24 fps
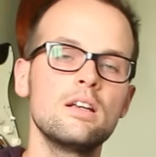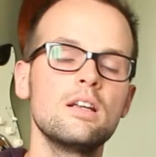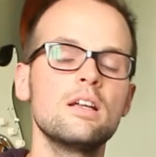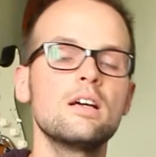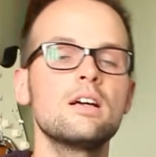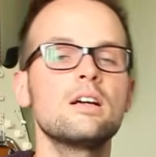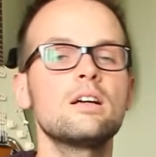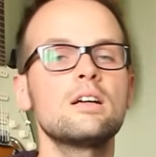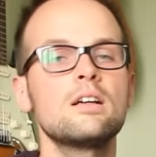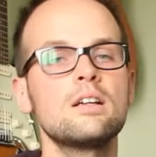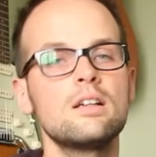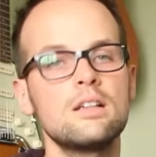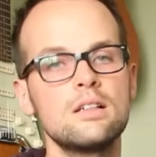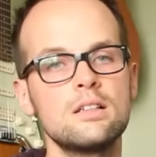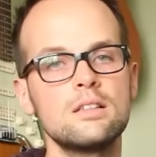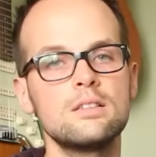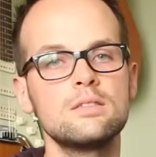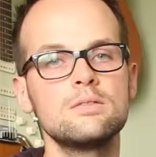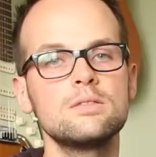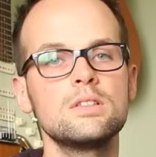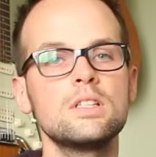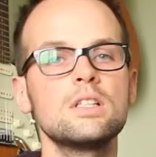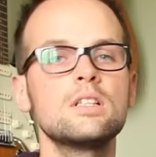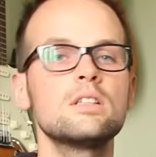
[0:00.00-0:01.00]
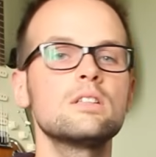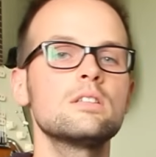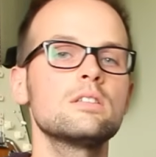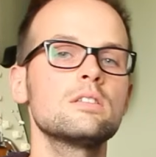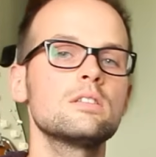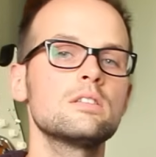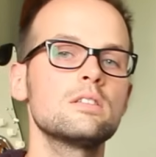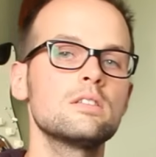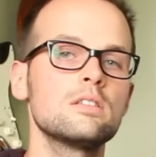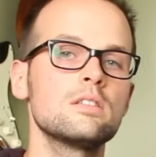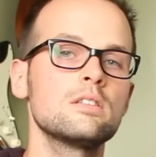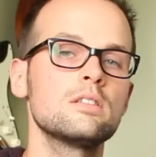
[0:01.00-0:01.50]
love,
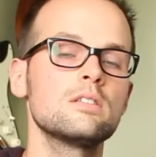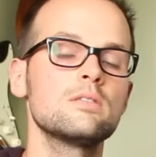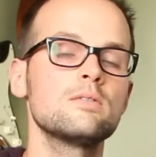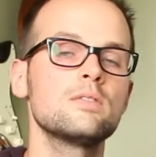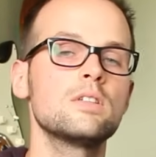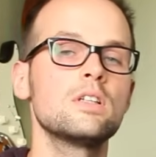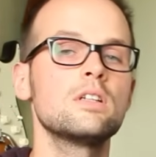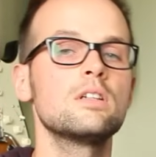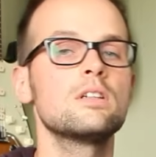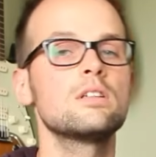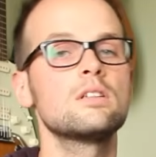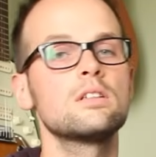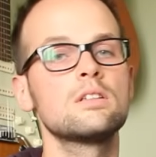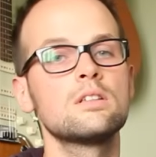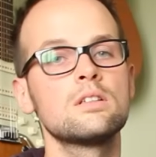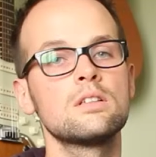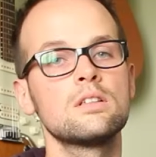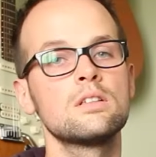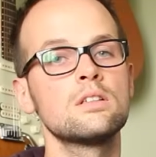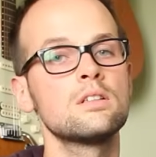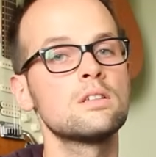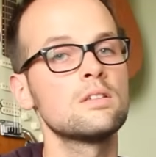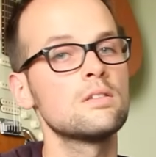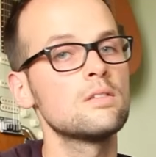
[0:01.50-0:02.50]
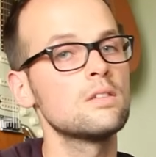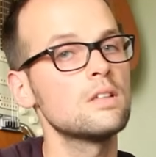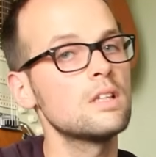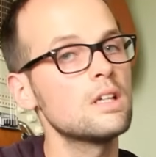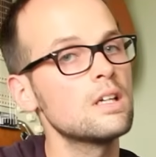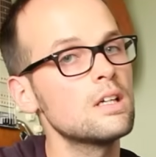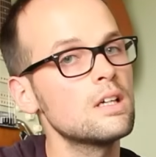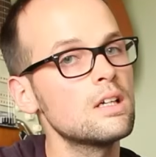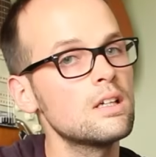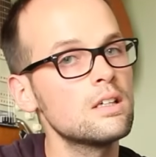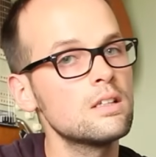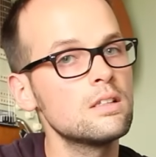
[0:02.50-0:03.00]
love, love,
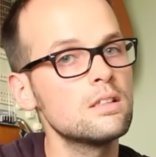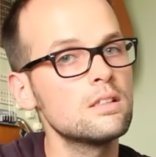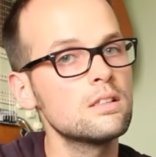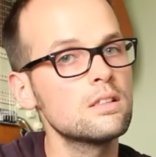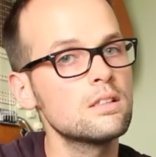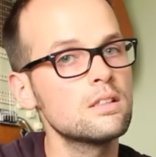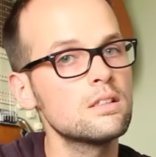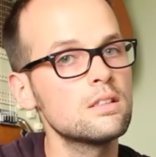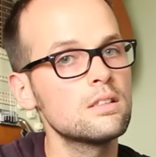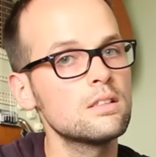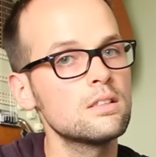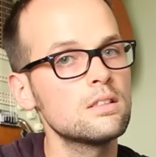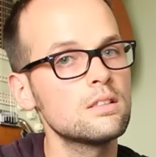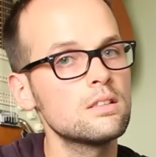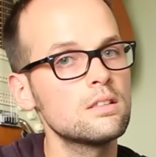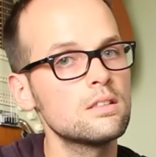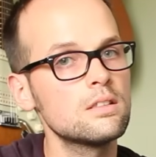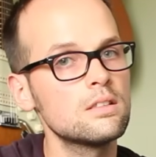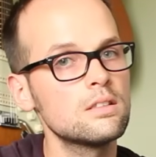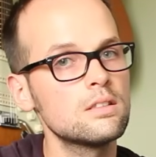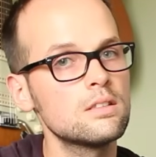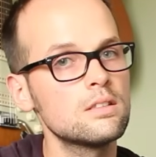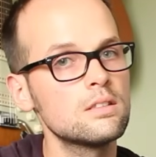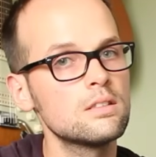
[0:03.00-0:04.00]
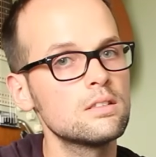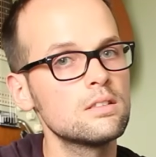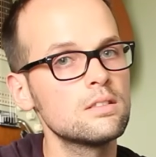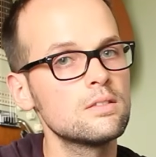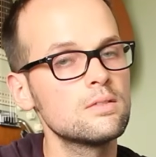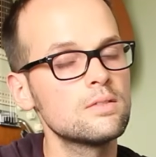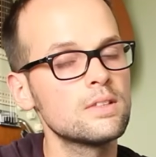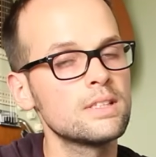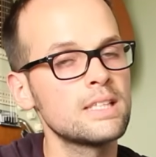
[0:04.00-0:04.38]
love.